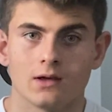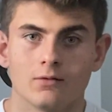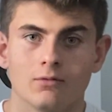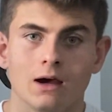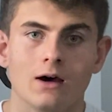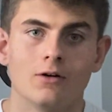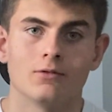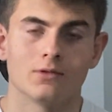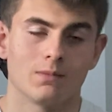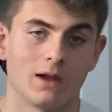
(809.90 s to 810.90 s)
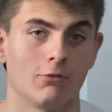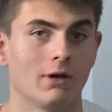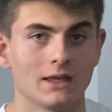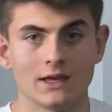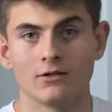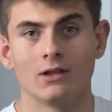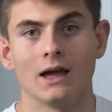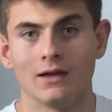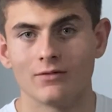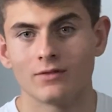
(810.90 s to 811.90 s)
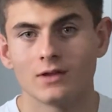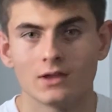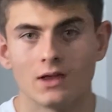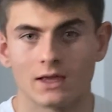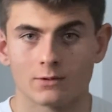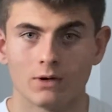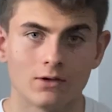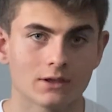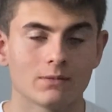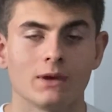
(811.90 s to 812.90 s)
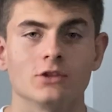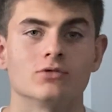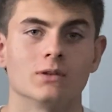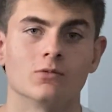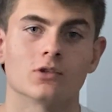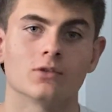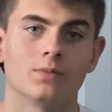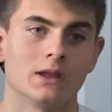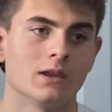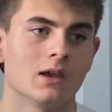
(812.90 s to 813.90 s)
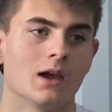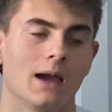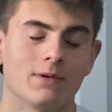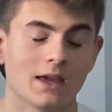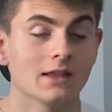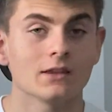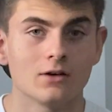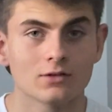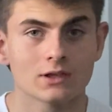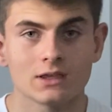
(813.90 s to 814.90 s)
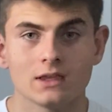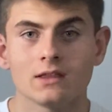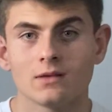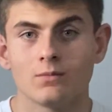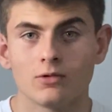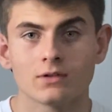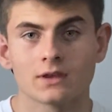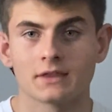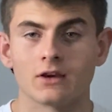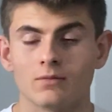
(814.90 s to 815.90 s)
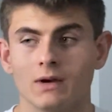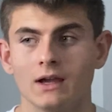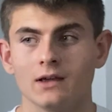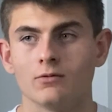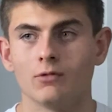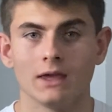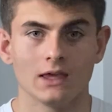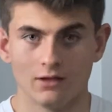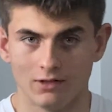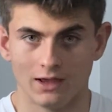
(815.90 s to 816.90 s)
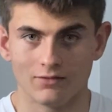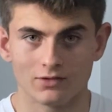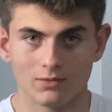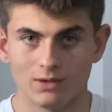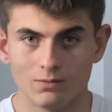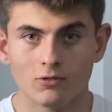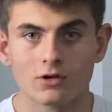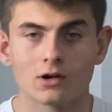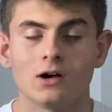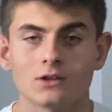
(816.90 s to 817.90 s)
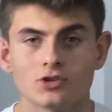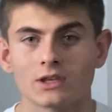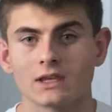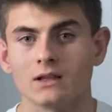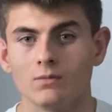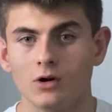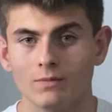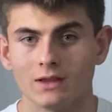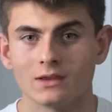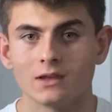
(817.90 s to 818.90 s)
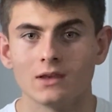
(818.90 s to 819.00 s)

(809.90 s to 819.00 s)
while in my waking life, as well as in my dream world. But I began to also see the importance there in my waking life, to be more conscious in the moment